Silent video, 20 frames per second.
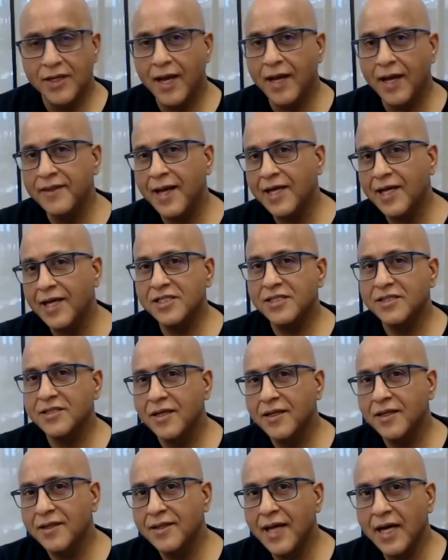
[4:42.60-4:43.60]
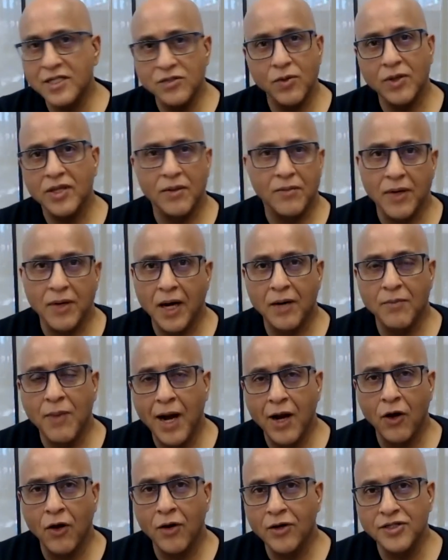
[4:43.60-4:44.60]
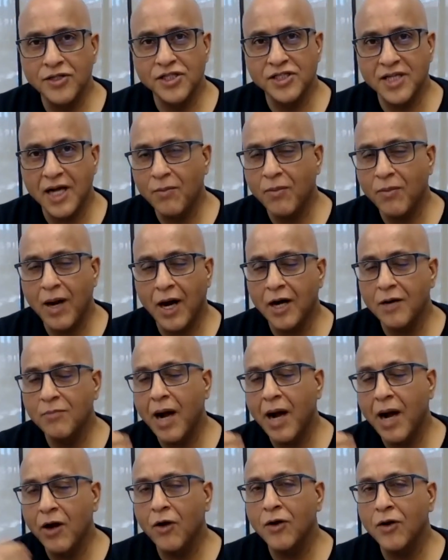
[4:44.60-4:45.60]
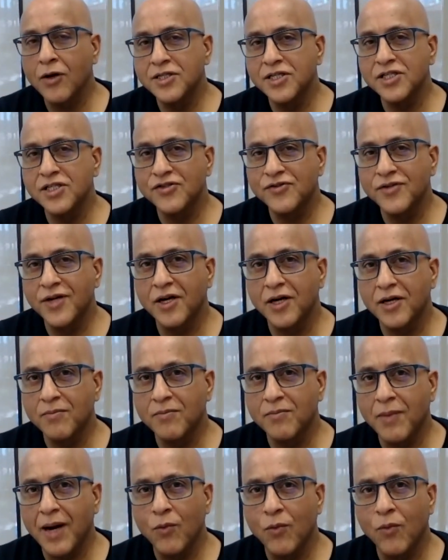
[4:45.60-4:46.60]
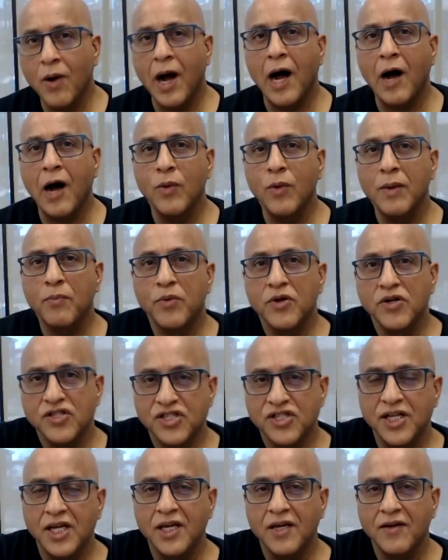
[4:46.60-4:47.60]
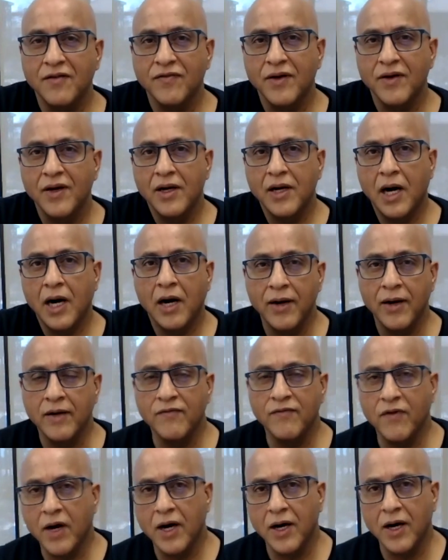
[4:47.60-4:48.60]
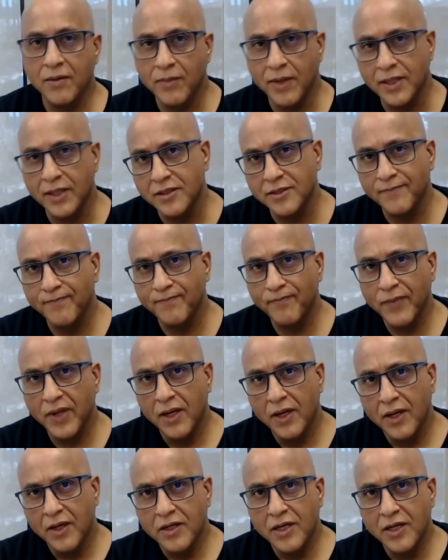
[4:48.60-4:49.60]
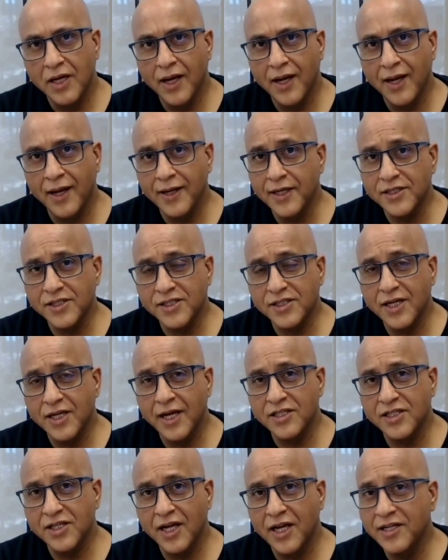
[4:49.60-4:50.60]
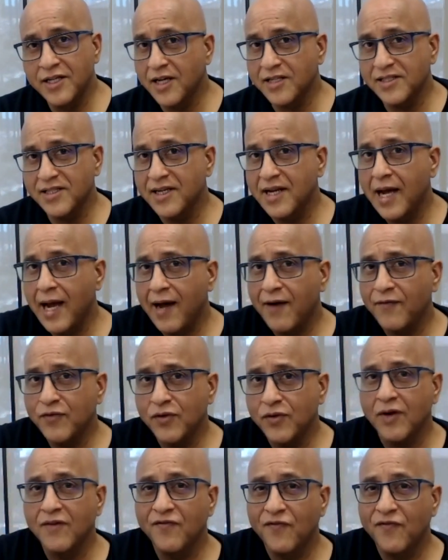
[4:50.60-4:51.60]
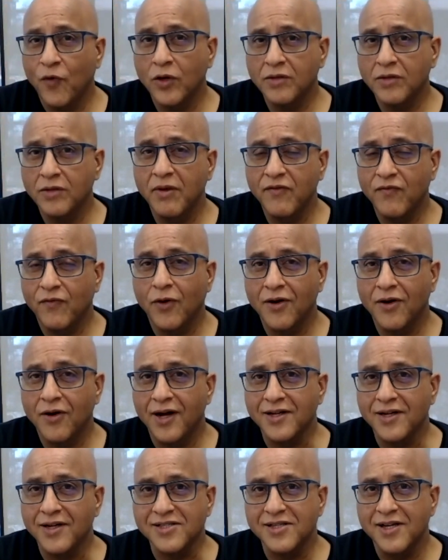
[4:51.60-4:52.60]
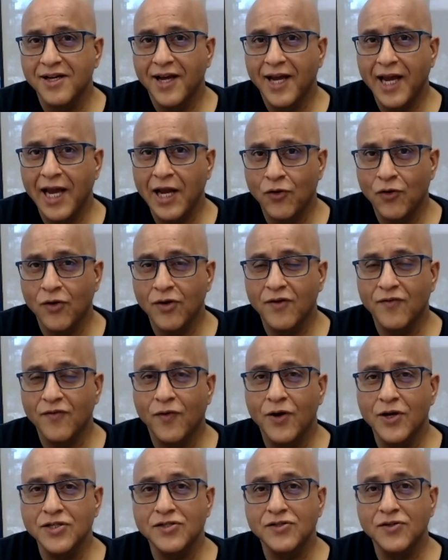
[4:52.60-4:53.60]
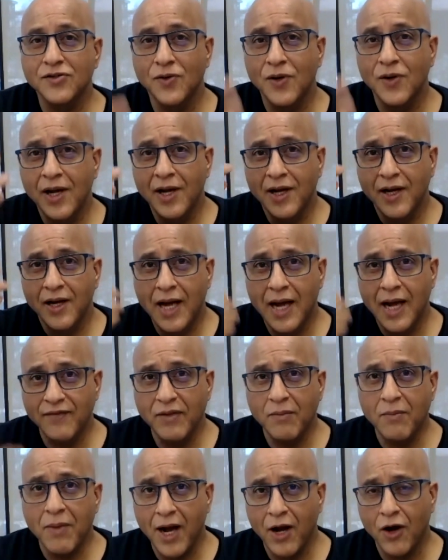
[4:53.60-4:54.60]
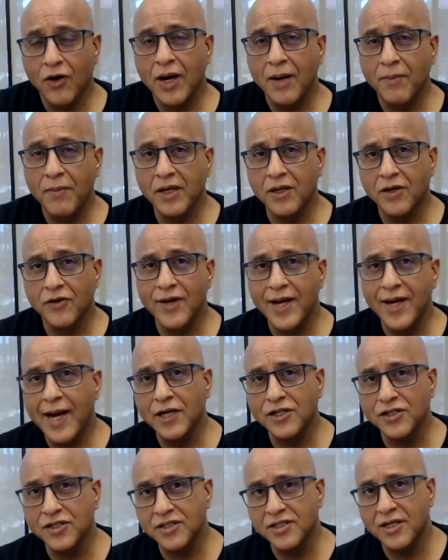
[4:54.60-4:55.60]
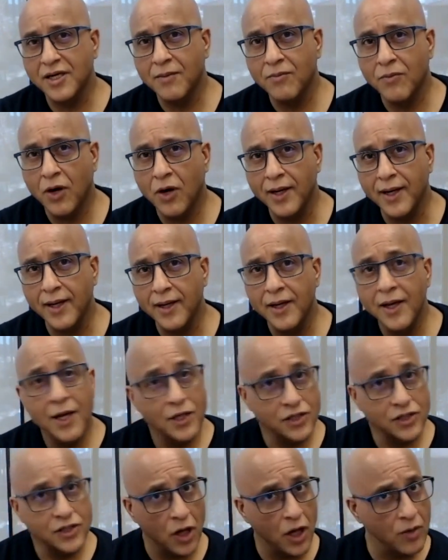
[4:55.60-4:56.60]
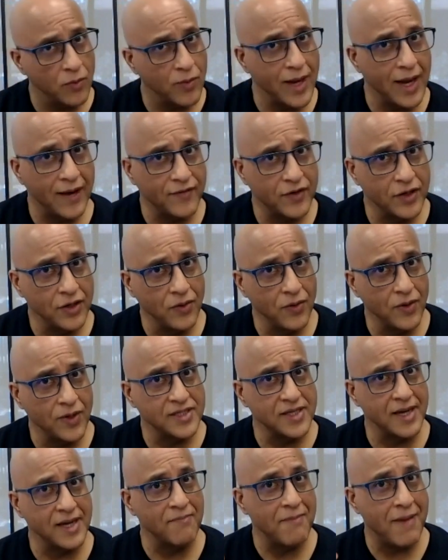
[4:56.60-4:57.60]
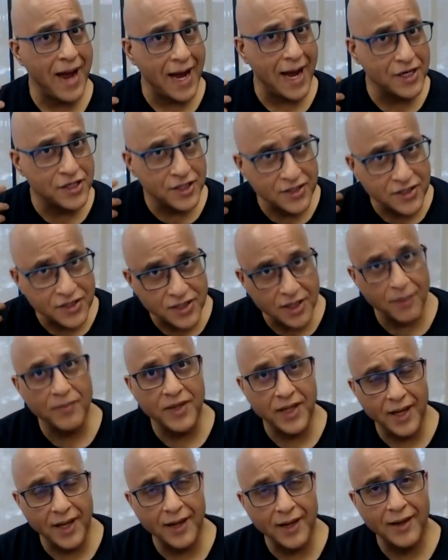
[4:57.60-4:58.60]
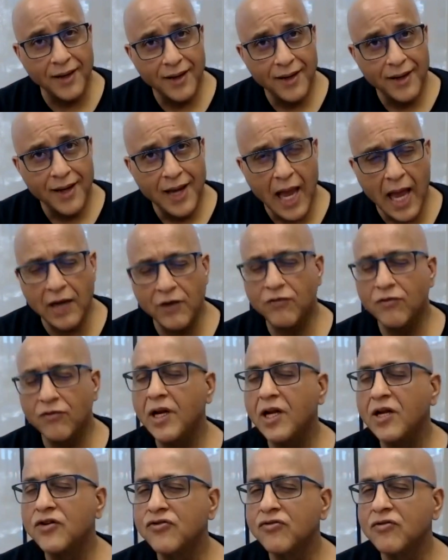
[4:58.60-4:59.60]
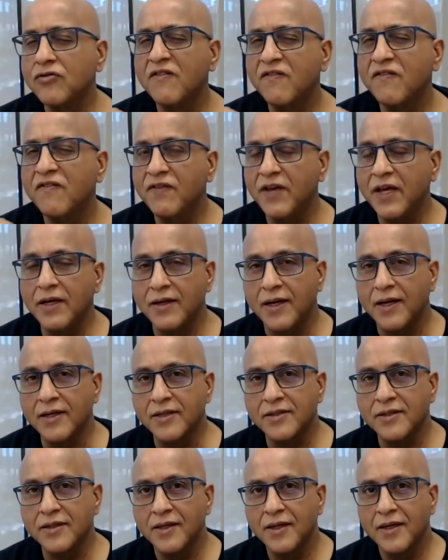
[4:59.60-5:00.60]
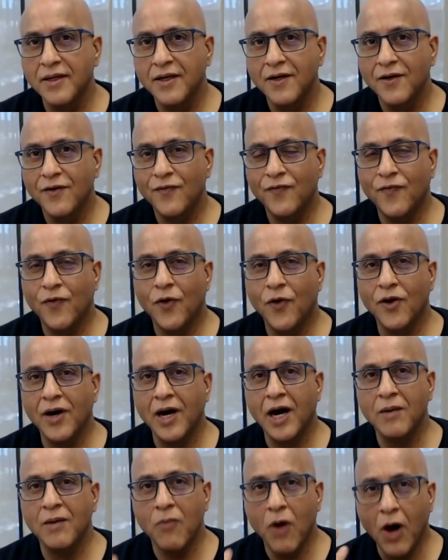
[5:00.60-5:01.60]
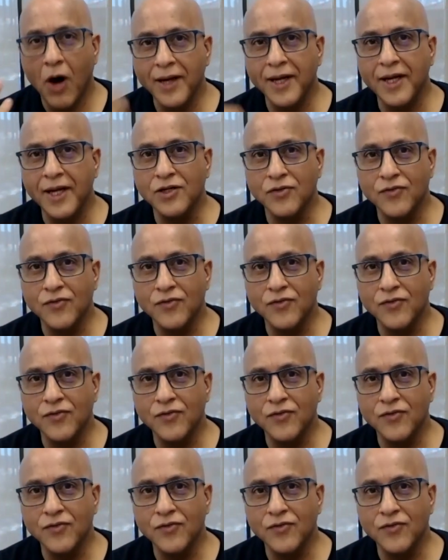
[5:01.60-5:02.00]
And that's what our biology is. Our biology is triggered by how we perceive our environment. And it doesn't have to unfold before us in order for us to have the biochemical reactions in our body. So all we have to do is imagine something and really truly feel it for our body to